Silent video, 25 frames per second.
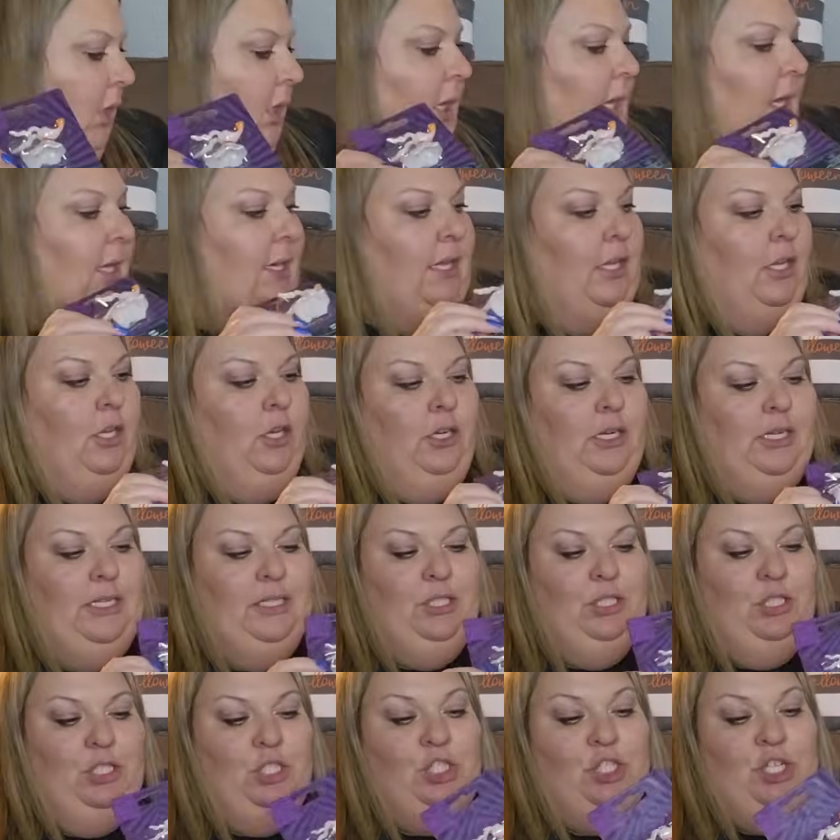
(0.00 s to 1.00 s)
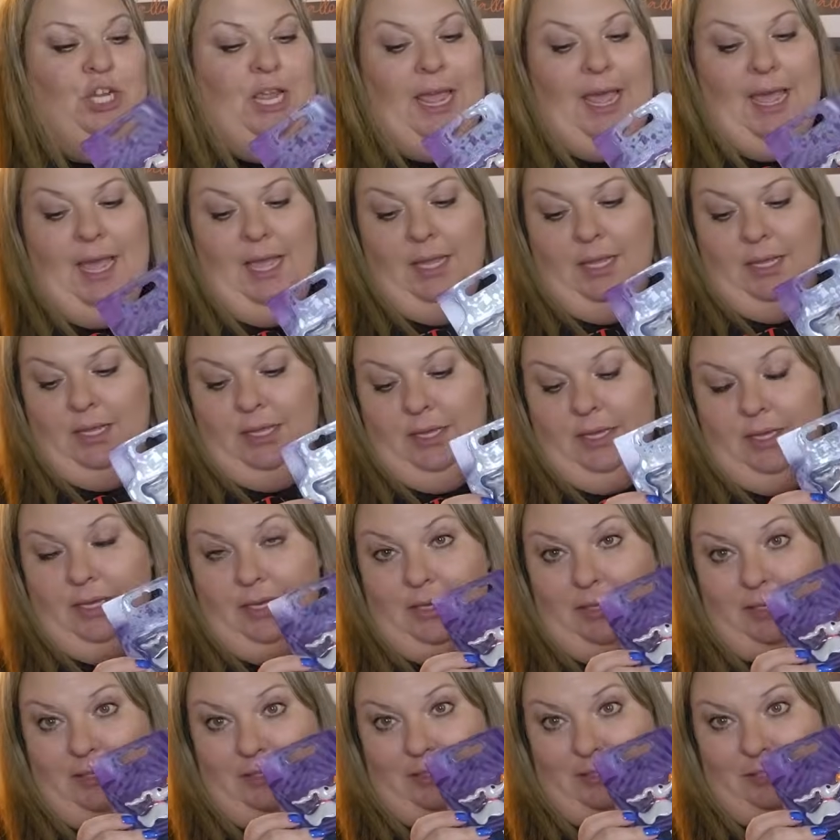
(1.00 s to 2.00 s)
And here is
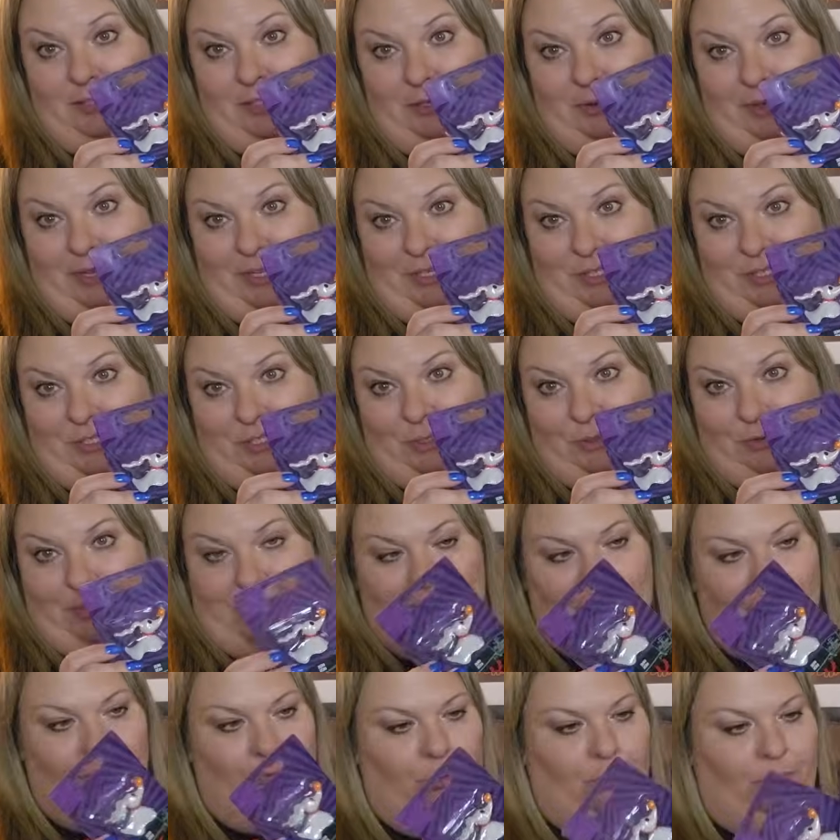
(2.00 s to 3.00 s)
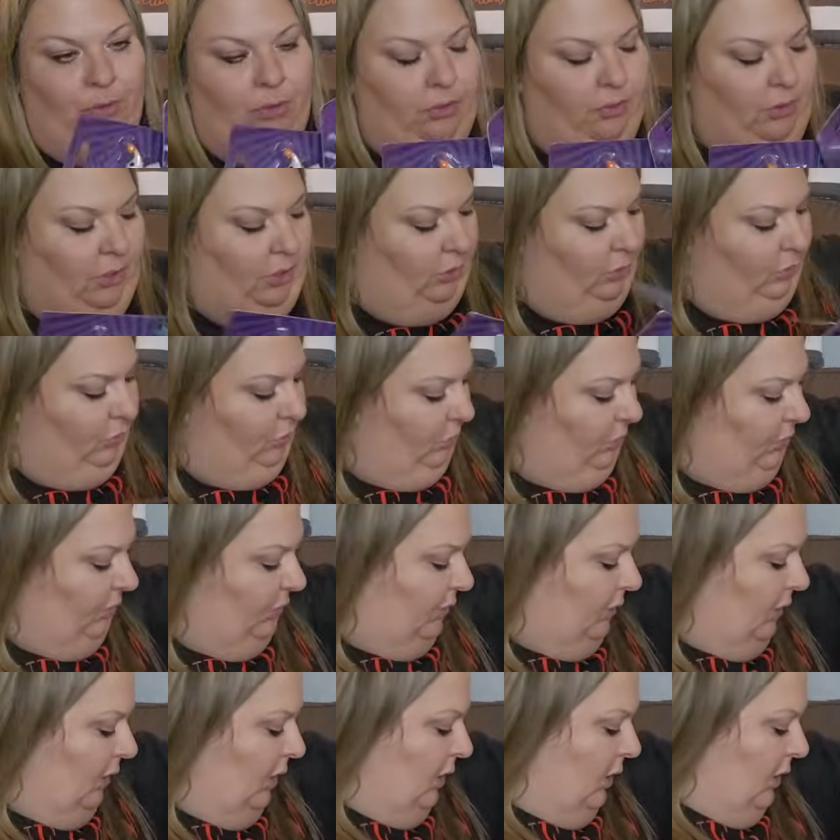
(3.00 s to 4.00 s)
Jack. So I do have both of
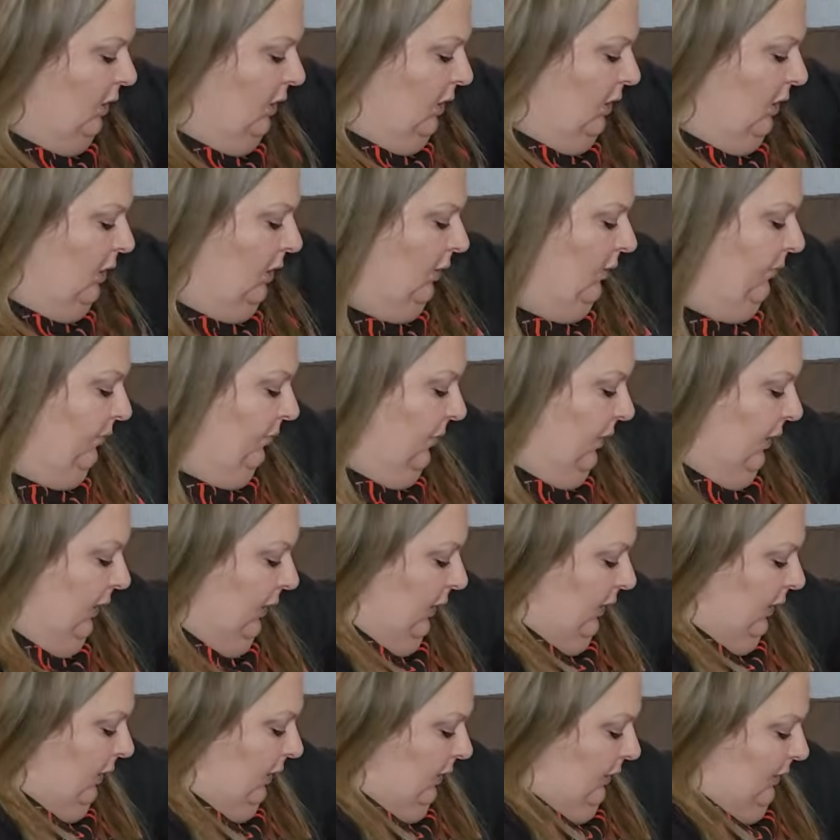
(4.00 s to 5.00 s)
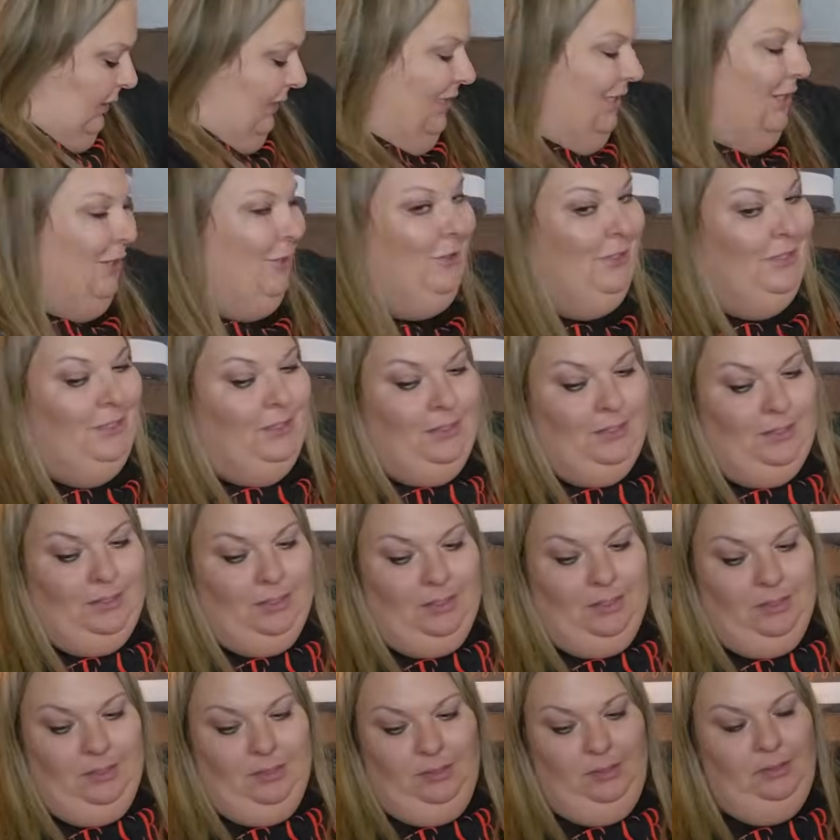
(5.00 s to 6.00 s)
those. And here
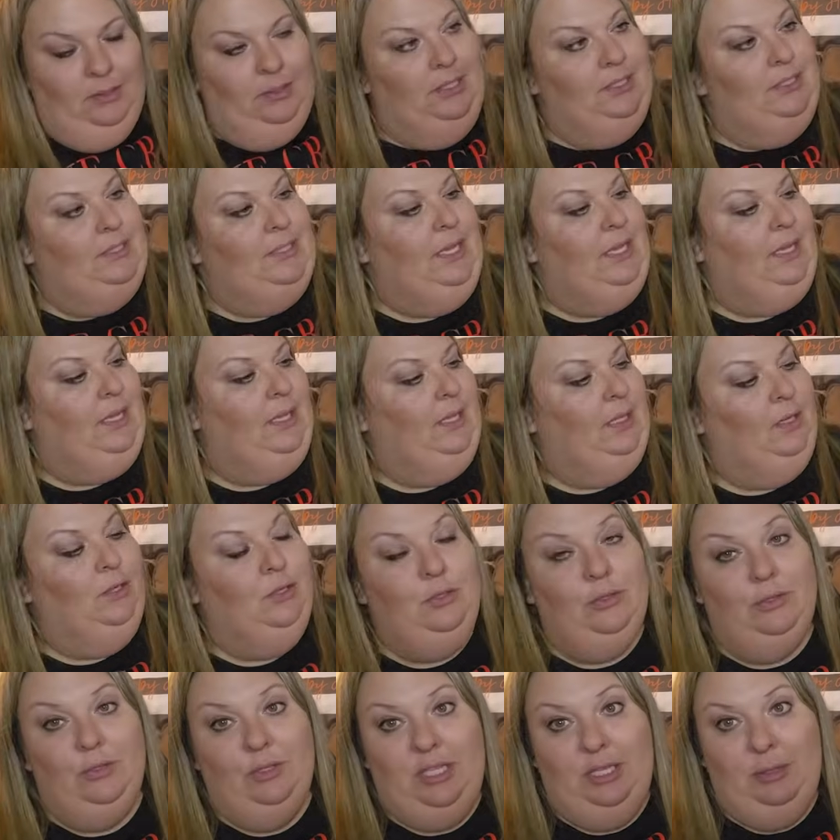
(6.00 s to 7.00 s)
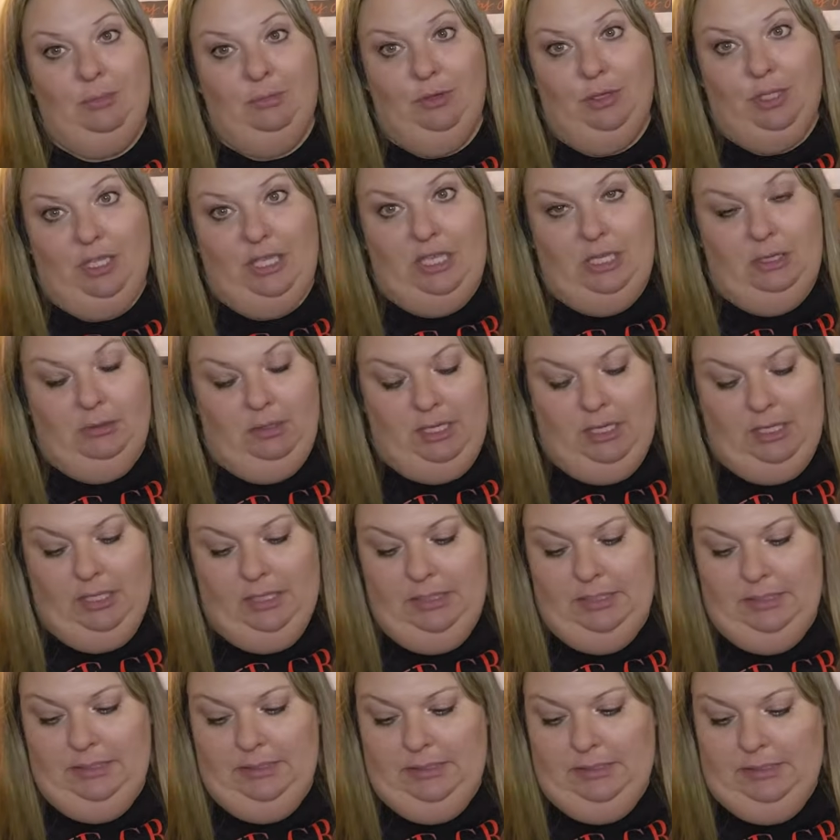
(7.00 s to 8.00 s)
is the second Oogie Boogie,
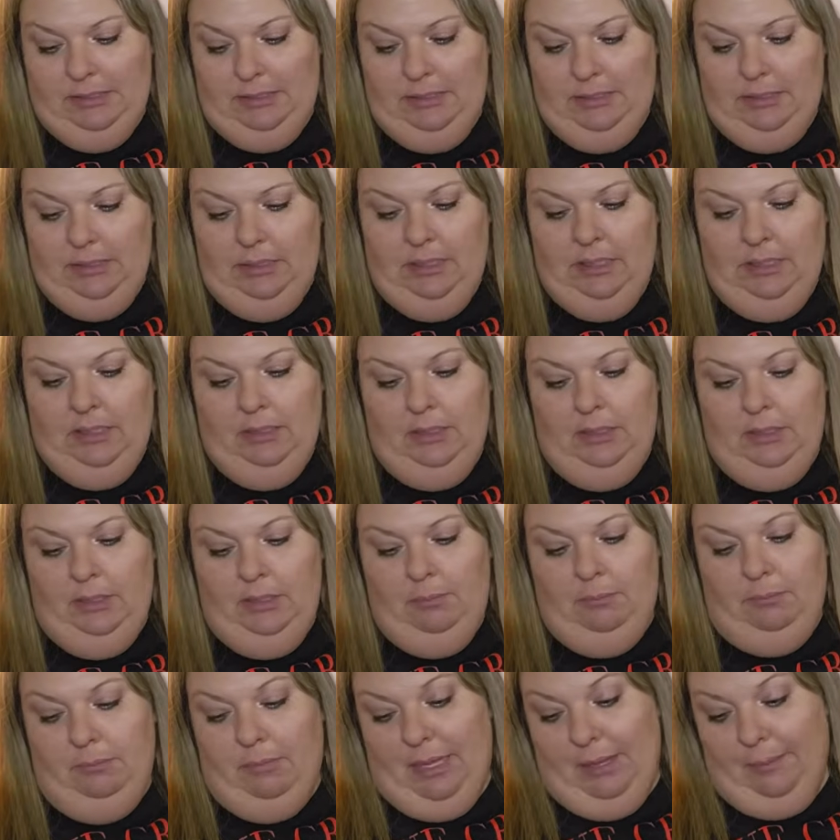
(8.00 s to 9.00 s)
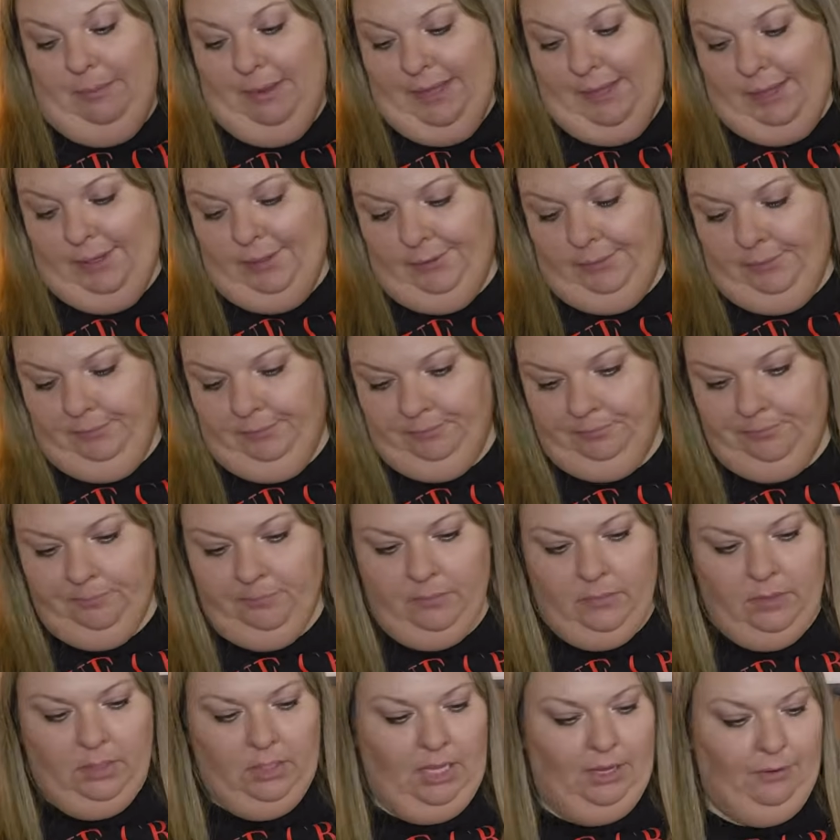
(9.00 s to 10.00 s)
because my bad,
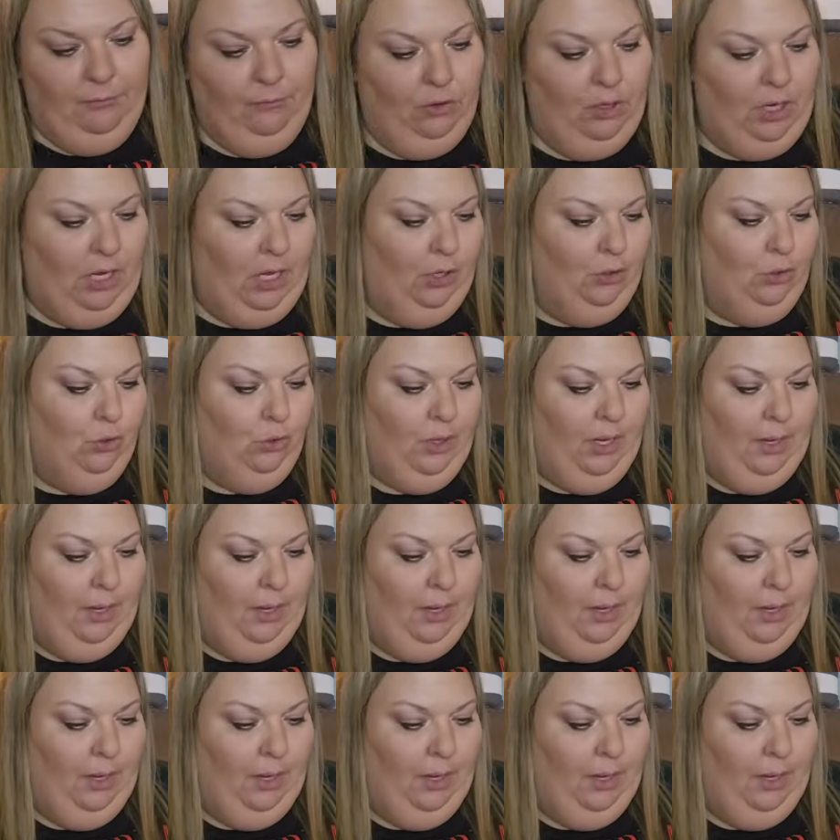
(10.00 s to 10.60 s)
I forgot who